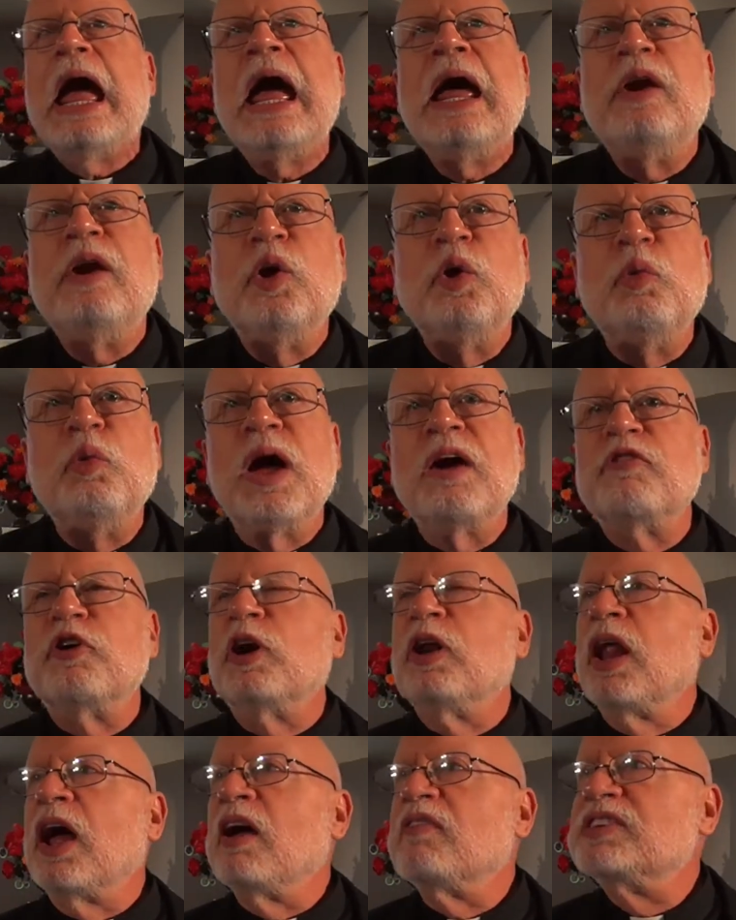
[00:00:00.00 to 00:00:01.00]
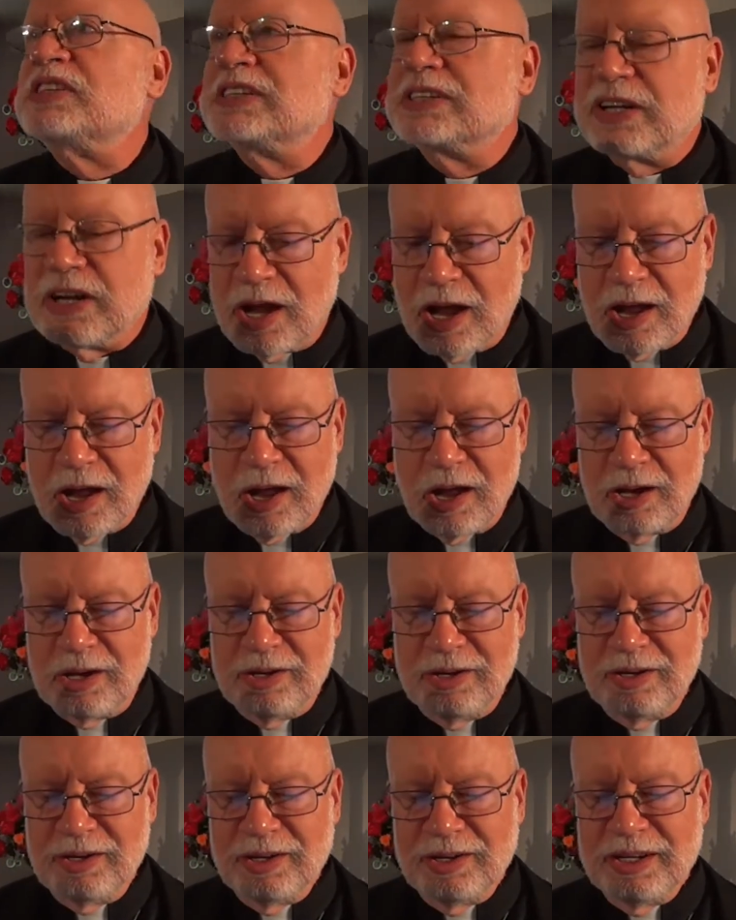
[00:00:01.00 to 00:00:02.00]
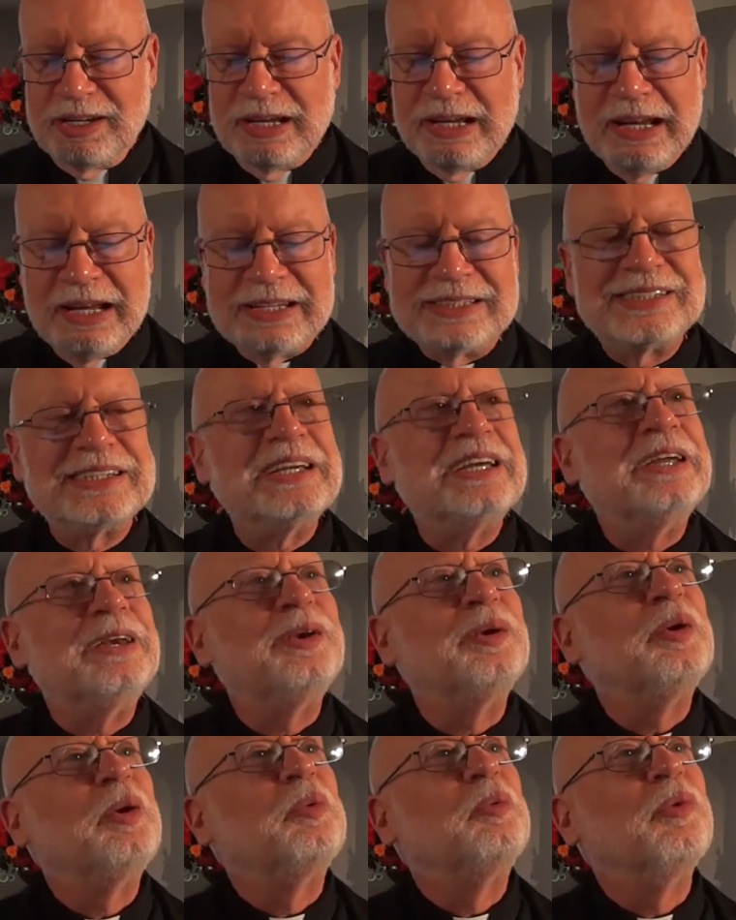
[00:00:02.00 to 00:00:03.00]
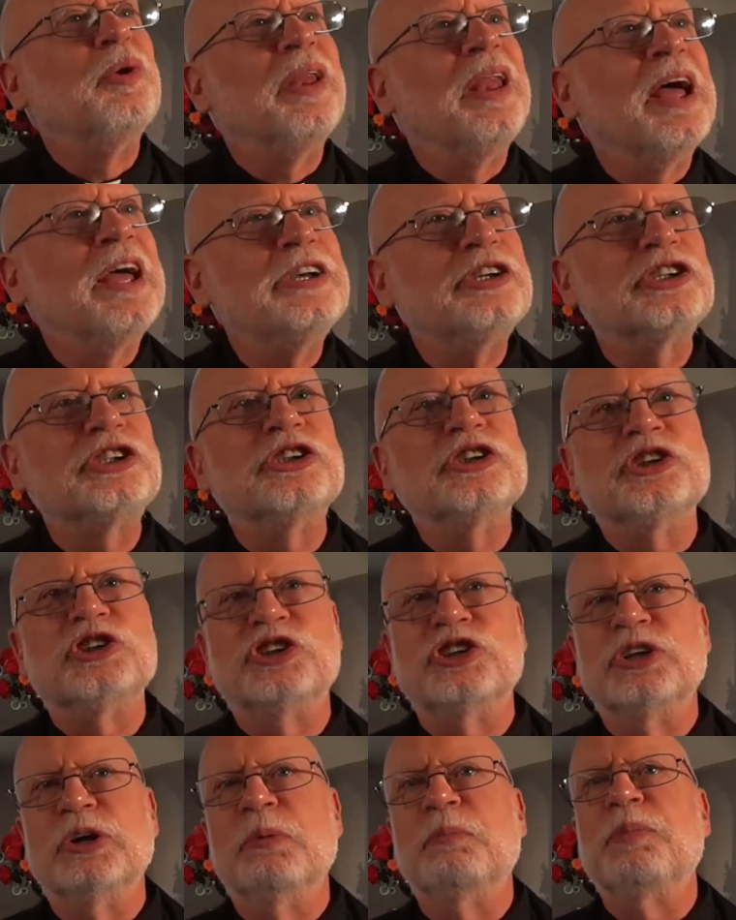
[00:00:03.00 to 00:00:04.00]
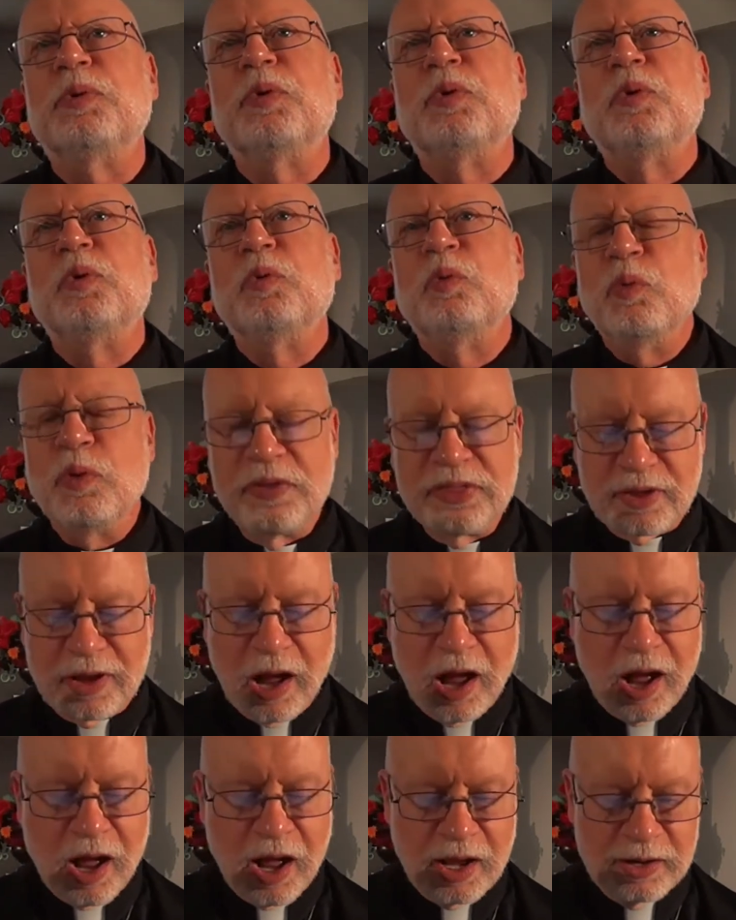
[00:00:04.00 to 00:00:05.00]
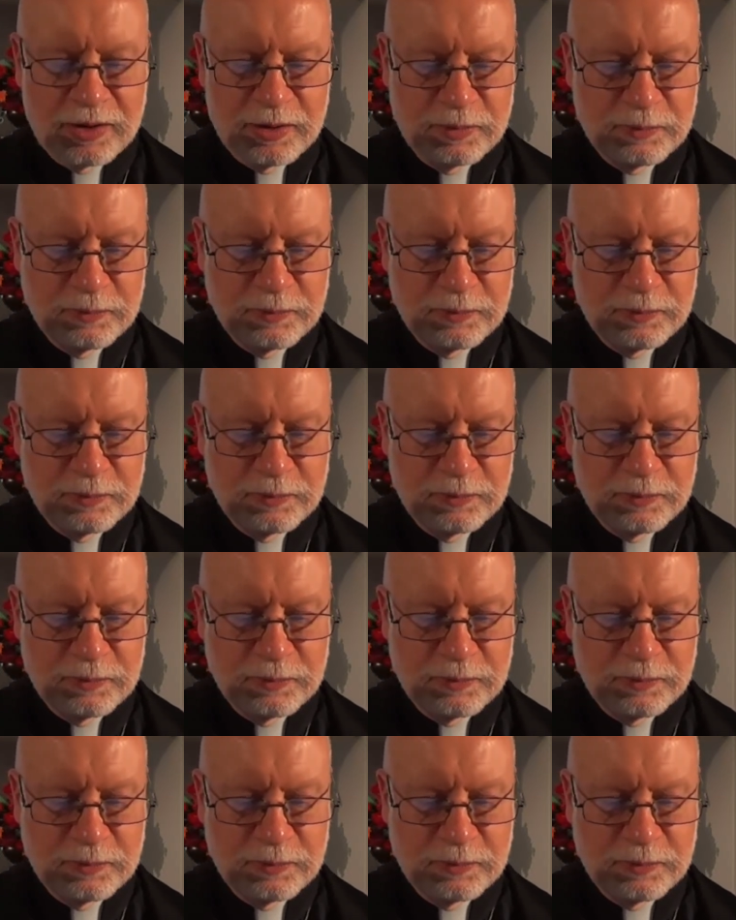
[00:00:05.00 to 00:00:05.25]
And whoever loves God is in relationship with God.